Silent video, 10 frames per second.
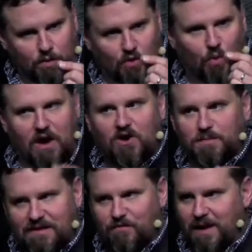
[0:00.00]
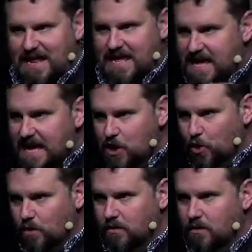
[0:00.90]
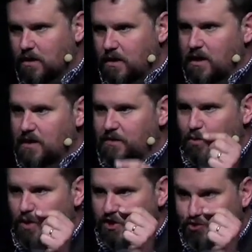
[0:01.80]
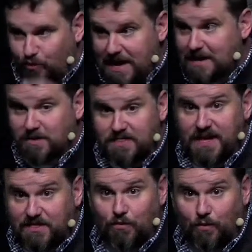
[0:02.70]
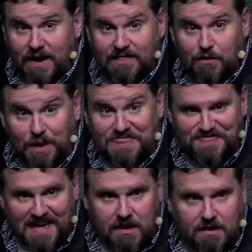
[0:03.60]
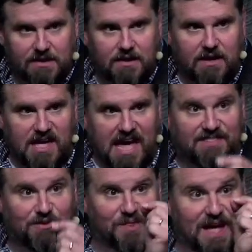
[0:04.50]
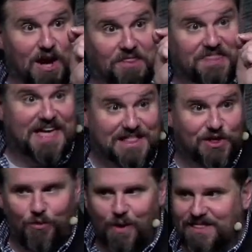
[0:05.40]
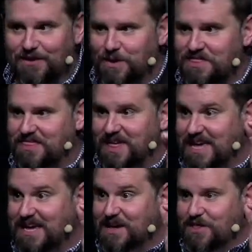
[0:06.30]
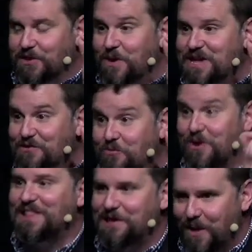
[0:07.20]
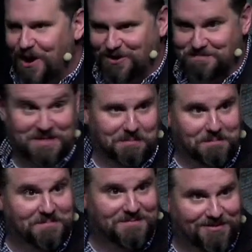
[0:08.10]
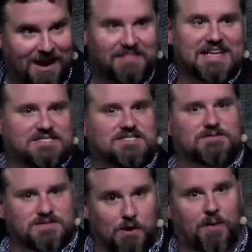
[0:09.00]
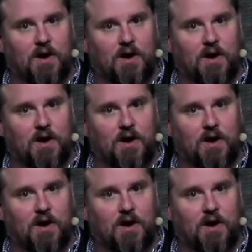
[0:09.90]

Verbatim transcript: We're going to welcome everybody here, and then we're going to train them to think the way that we think. And then when they all think the way that we think, then we can really welcome them, right? That's so